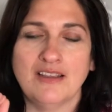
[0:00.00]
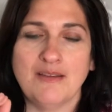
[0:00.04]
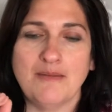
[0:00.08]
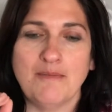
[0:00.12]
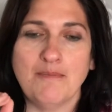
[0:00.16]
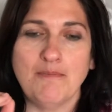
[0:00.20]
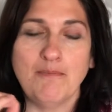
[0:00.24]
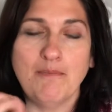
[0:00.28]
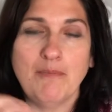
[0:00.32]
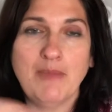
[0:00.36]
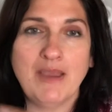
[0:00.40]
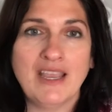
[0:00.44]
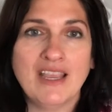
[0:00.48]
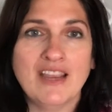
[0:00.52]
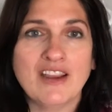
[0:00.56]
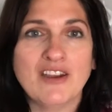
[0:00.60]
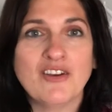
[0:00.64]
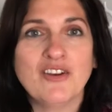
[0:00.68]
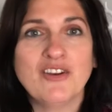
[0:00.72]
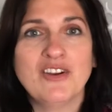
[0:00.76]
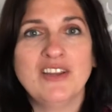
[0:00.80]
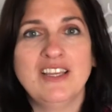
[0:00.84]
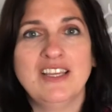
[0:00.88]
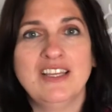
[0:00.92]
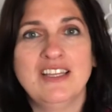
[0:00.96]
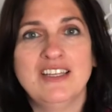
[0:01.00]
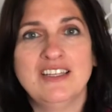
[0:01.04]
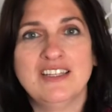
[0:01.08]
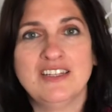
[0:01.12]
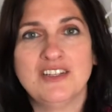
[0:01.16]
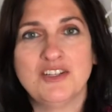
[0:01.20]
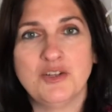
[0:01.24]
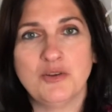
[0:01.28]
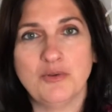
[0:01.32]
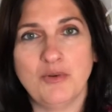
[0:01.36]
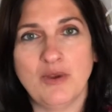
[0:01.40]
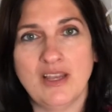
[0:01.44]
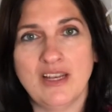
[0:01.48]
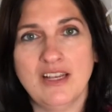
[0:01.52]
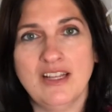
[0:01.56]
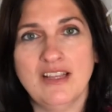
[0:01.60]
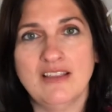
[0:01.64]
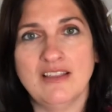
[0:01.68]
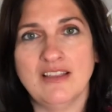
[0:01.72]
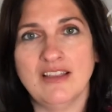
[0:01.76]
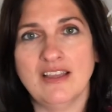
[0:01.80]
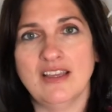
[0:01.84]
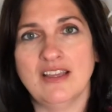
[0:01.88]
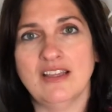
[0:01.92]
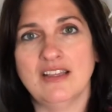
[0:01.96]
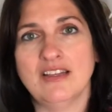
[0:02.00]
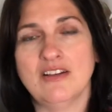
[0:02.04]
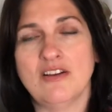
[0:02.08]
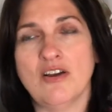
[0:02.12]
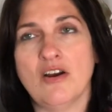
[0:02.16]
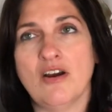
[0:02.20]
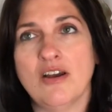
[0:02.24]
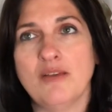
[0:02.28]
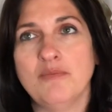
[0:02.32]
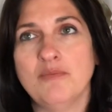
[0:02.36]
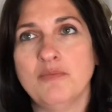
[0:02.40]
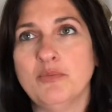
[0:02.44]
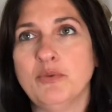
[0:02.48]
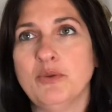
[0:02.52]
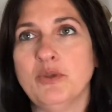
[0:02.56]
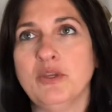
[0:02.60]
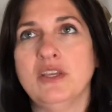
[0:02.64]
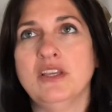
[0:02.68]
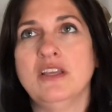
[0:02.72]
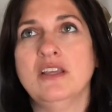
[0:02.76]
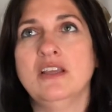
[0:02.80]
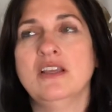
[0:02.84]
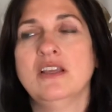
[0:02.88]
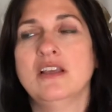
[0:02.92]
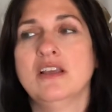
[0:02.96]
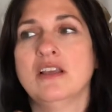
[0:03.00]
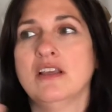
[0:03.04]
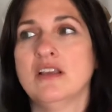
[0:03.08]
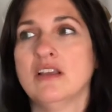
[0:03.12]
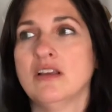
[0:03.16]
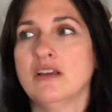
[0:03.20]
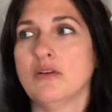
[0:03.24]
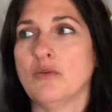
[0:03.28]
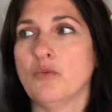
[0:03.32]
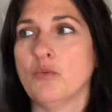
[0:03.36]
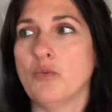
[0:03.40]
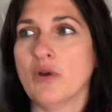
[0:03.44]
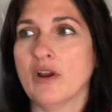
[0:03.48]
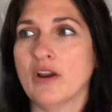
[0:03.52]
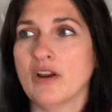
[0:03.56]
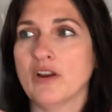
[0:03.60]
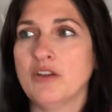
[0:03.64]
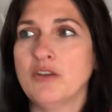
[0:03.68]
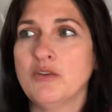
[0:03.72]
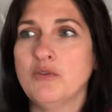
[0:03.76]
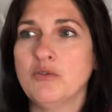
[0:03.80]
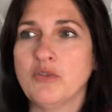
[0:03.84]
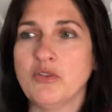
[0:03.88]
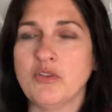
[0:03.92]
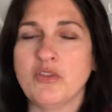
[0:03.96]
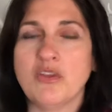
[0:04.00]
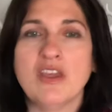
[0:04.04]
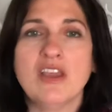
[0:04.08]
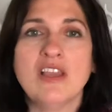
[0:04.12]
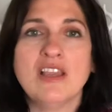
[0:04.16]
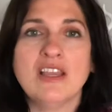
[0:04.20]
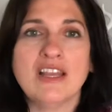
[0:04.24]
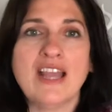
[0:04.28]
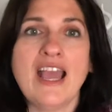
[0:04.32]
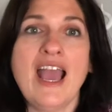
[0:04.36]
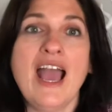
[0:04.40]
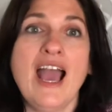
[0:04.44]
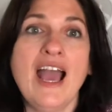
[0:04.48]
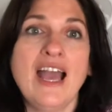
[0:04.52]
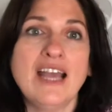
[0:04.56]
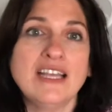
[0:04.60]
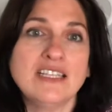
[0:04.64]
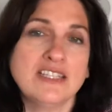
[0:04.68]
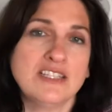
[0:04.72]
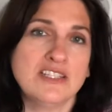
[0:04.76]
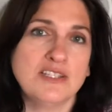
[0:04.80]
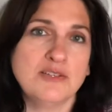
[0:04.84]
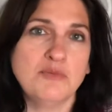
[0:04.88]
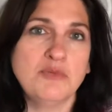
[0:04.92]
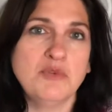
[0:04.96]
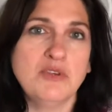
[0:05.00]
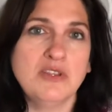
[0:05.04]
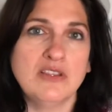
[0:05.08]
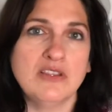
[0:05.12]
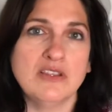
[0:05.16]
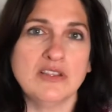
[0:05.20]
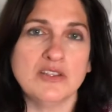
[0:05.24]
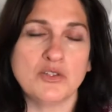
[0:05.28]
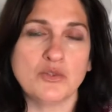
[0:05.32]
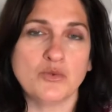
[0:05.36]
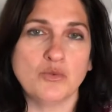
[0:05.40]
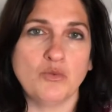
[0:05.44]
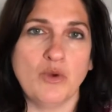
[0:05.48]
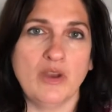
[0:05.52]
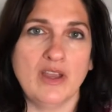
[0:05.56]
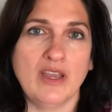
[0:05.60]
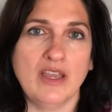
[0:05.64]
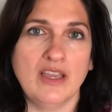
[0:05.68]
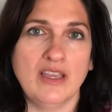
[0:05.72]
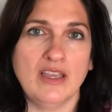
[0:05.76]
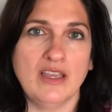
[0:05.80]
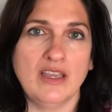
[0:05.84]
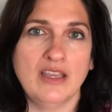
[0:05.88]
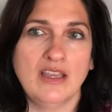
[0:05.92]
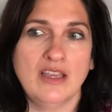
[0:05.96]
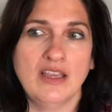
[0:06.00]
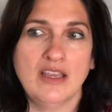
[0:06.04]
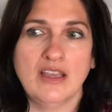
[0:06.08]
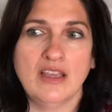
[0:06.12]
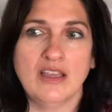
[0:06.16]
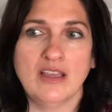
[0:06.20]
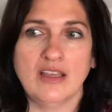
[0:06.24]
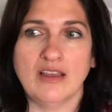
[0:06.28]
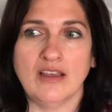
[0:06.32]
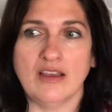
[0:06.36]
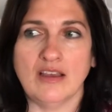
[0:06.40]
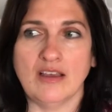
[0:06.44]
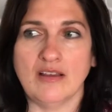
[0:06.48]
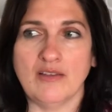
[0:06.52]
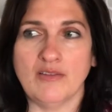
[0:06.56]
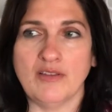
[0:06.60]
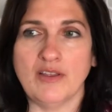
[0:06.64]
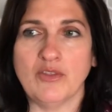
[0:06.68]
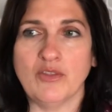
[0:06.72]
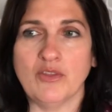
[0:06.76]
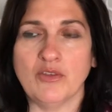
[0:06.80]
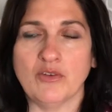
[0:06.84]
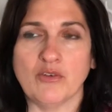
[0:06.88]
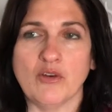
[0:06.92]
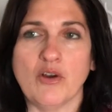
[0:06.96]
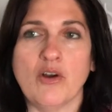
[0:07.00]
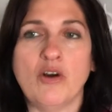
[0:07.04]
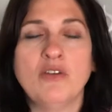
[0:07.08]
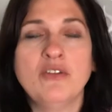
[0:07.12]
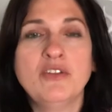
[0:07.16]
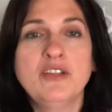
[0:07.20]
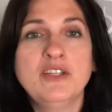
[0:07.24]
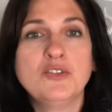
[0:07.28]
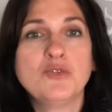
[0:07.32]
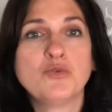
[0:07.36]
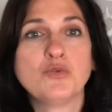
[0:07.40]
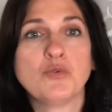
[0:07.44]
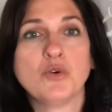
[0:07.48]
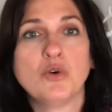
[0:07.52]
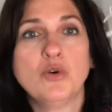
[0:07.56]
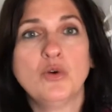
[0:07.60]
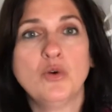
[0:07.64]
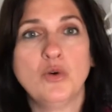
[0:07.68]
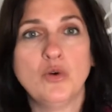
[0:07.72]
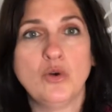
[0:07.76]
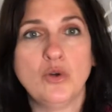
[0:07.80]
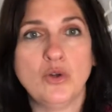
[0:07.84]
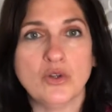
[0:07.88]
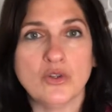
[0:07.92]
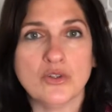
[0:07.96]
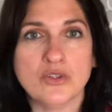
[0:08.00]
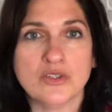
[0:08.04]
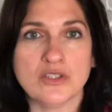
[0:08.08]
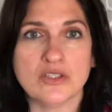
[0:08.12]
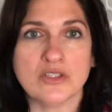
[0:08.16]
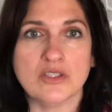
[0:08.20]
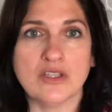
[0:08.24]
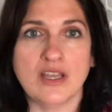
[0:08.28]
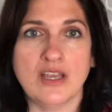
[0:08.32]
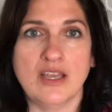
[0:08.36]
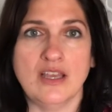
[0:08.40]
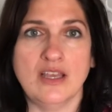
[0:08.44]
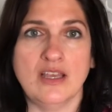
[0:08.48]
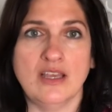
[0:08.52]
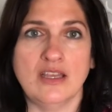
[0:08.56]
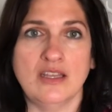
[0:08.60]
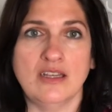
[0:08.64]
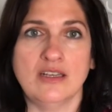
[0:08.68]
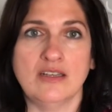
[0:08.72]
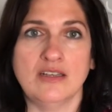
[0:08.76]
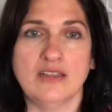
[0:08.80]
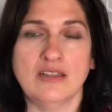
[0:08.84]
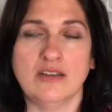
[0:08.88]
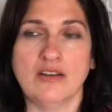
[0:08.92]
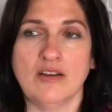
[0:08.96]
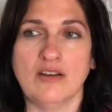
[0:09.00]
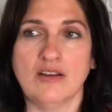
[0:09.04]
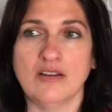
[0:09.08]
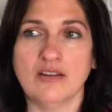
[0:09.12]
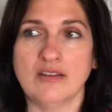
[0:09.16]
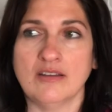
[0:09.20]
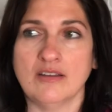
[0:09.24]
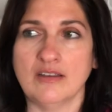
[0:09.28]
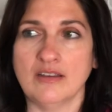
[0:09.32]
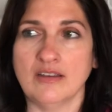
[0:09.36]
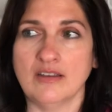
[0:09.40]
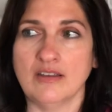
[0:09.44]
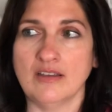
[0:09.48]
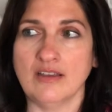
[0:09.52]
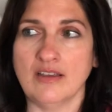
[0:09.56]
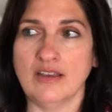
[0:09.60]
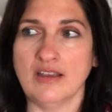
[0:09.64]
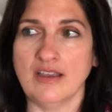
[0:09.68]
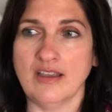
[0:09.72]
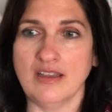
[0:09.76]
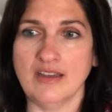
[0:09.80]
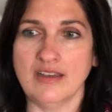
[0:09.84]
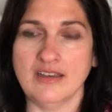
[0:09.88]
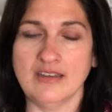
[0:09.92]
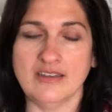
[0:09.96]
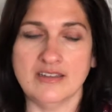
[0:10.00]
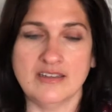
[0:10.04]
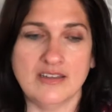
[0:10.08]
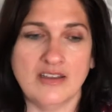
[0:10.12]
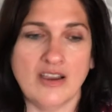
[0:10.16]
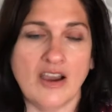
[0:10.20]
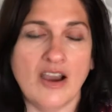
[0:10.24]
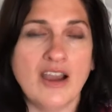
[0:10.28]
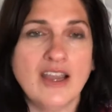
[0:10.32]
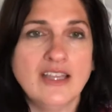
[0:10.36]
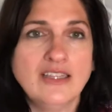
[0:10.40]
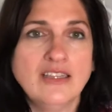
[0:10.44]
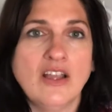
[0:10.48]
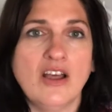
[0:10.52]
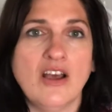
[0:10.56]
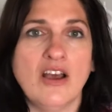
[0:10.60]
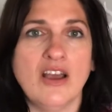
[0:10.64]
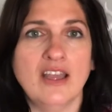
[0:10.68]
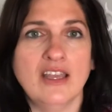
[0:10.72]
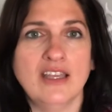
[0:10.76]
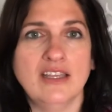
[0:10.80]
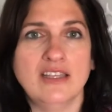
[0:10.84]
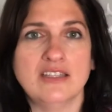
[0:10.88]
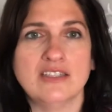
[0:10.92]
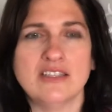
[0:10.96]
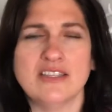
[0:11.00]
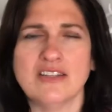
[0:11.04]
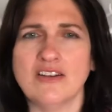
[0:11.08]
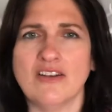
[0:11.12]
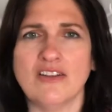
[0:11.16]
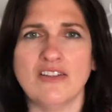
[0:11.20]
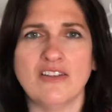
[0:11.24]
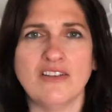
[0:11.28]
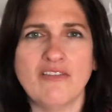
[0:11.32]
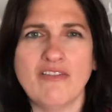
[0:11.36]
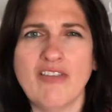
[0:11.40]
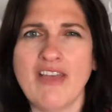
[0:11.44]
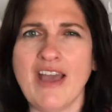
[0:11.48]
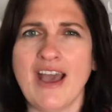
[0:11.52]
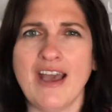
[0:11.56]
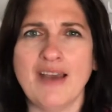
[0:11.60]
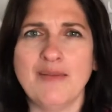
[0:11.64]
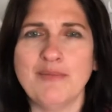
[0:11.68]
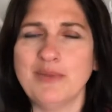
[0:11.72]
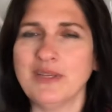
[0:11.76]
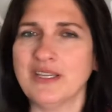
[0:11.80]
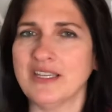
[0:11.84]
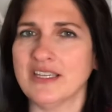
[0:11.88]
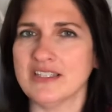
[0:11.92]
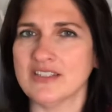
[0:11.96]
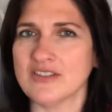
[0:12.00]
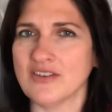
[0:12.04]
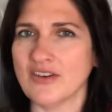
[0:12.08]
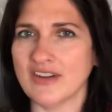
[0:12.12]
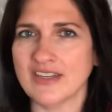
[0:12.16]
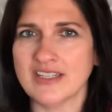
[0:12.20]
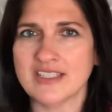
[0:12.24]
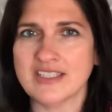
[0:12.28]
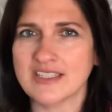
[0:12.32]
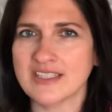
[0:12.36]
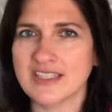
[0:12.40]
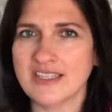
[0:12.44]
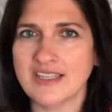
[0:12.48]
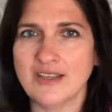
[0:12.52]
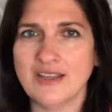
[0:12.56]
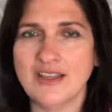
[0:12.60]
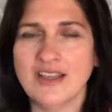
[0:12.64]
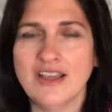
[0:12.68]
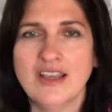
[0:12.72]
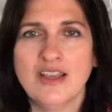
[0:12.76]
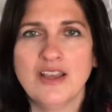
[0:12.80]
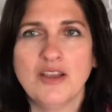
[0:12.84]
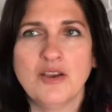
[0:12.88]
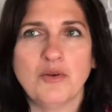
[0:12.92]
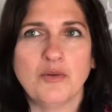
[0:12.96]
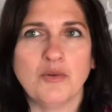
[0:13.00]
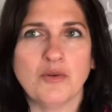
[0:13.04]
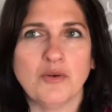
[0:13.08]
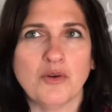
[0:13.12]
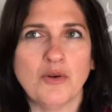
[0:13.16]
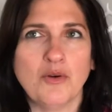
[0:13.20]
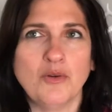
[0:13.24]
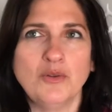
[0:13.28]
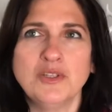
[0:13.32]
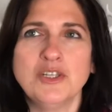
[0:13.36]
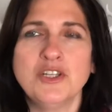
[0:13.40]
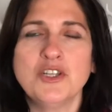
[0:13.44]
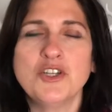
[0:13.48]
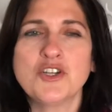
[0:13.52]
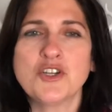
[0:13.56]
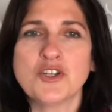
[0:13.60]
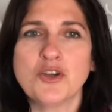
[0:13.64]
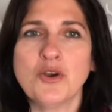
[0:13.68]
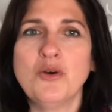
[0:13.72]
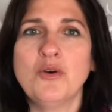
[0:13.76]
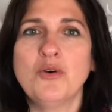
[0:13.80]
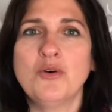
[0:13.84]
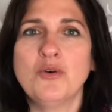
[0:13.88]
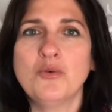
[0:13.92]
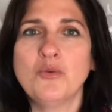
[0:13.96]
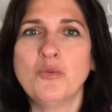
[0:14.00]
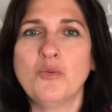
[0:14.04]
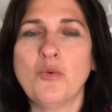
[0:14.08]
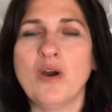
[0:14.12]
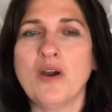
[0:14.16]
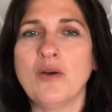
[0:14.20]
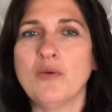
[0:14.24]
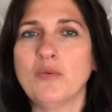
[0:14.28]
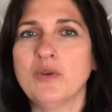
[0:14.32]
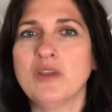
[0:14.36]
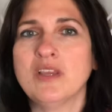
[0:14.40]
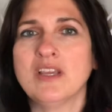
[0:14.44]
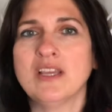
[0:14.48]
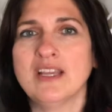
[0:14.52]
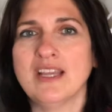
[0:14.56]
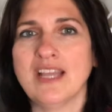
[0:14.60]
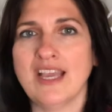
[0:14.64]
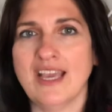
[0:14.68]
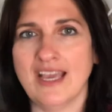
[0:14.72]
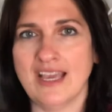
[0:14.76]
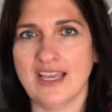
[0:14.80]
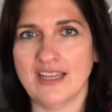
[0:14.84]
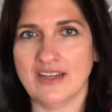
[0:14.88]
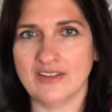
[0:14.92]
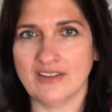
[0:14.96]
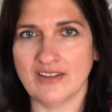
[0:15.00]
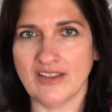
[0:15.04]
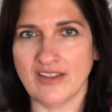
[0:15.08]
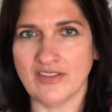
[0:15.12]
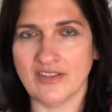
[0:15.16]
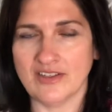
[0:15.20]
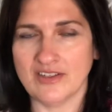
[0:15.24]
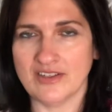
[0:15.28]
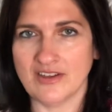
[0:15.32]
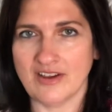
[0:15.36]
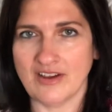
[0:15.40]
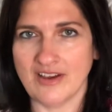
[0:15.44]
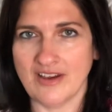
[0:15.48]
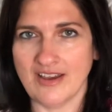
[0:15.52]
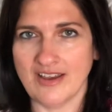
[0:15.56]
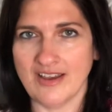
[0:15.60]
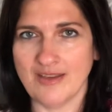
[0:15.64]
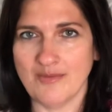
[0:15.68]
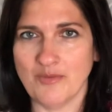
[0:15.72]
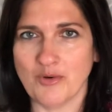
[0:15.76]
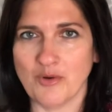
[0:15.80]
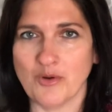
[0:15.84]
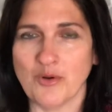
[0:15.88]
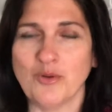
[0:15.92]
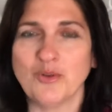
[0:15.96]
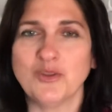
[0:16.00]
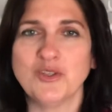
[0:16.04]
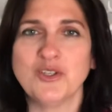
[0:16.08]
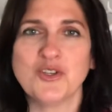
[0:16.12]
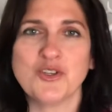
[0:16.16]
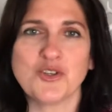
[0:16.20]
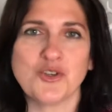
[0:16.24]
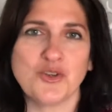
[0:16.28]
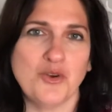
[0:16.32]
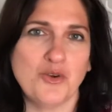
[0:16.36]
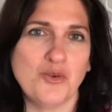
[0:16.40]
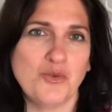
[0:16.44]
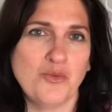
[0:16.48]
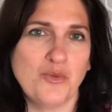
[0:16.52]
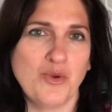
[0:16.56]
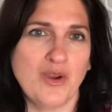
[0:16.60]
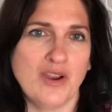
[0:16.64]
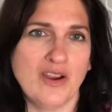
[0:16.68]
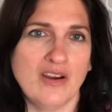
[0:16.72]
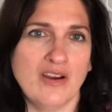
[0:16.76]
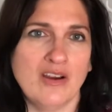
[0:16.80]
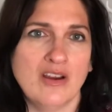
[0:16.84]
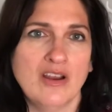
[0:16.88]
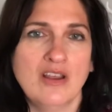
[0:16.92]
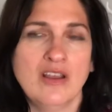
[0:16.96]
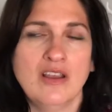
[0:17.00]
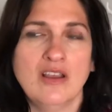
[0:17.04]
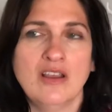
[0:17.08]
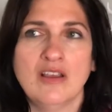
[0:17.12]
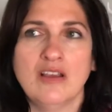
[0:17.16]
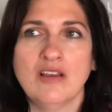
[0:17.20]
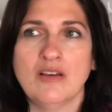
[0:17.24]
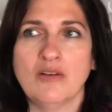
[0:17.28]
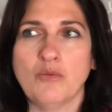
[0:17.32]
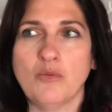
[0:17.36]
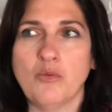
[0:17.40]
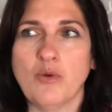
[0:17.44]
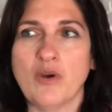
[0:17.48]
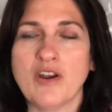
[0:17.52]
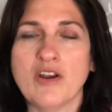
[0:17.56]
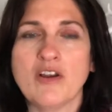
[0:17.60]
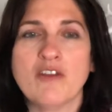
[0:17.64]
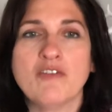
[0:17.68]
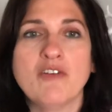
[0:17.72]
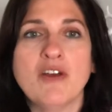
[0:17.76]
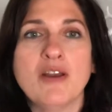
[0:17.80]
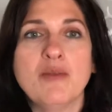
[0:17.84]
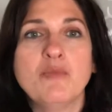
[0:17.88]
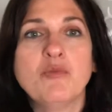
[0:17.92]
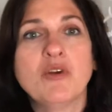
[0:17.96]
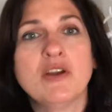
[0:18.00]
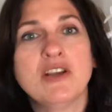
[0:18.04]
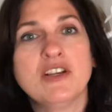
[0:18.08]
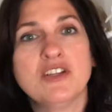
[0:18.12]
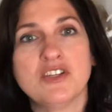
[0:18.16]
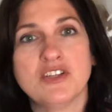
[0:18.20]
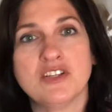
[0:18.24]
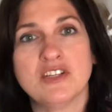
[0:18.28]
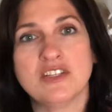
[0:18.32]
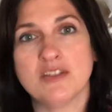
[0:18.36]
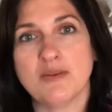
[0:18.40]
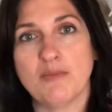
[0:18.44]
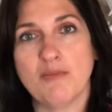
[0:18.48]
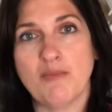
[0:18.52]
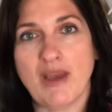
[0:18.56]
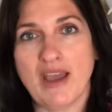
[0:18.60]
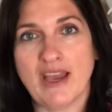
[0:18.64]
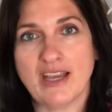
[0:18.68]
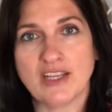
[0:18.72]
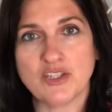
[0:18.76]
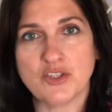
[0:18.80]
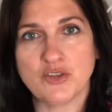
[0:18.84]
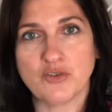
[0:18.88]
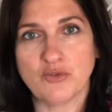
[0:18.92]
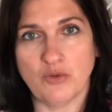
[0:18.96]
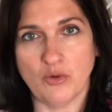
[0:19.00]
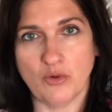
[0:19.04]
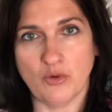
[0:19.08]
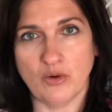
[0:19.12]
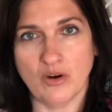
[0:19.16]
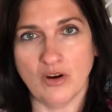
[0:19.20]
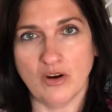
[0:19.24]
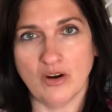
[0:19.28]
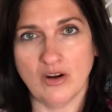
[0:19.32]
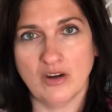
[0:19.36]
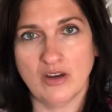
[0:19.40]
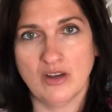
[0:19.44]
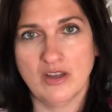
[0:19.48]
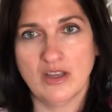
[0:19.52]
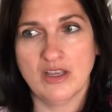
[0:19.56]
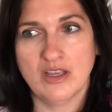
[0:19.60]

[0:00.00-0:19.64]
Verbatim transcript: married to anything, not be where you think it has to be this way, uh, that there are all these rules and and guidelines and all of that because honestly we're only shown what we can handle at the time we're only shown where what our vibration is a match for